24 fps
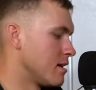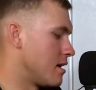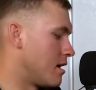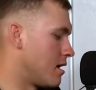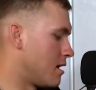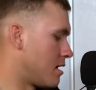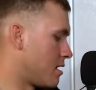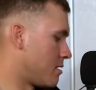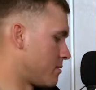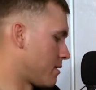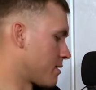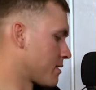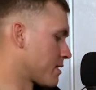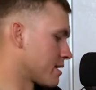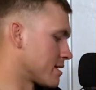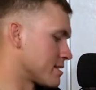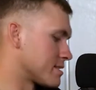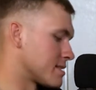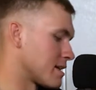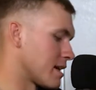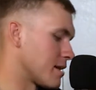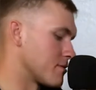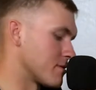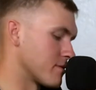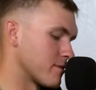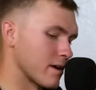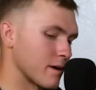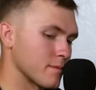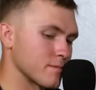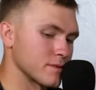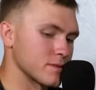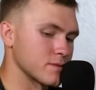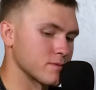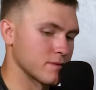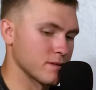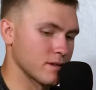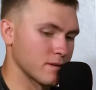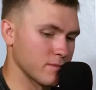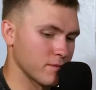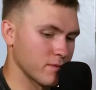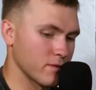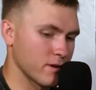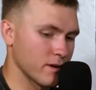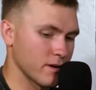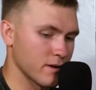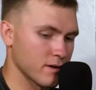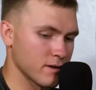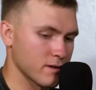I think it's time to wrap this one up.
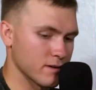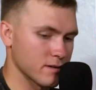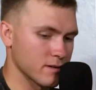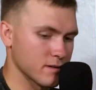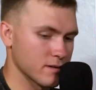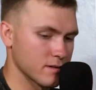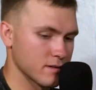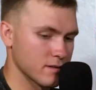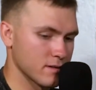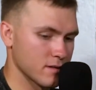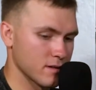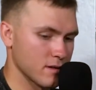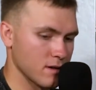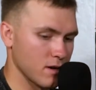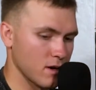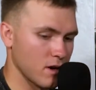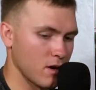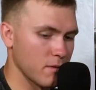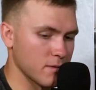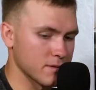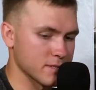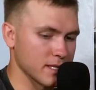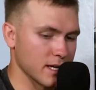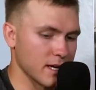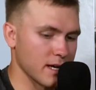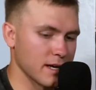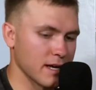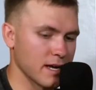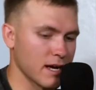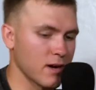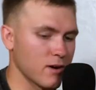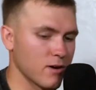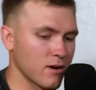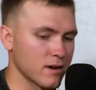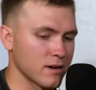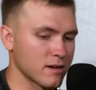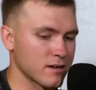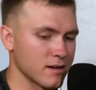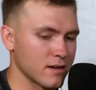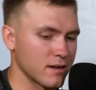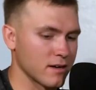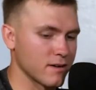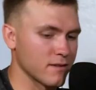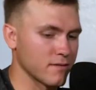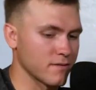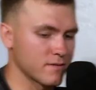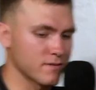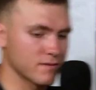We're almost at an hour
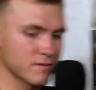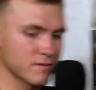of